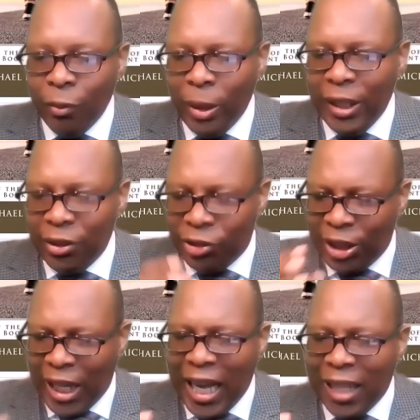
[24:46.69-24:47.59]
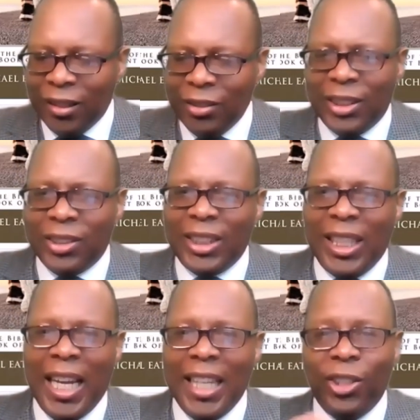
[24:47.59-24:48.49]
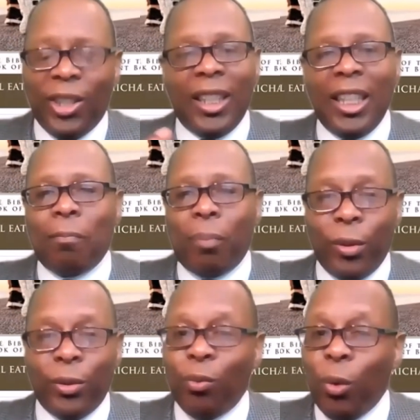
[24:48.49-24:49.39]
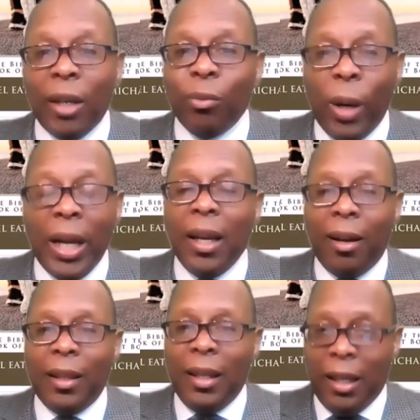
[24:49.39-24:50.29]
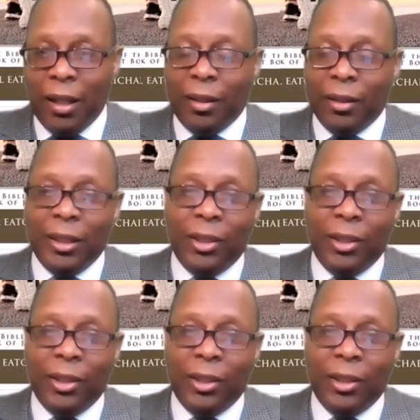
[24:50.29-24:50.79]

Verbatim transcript: where he challenged and said, Hey, you're going to get pruned one way or the other.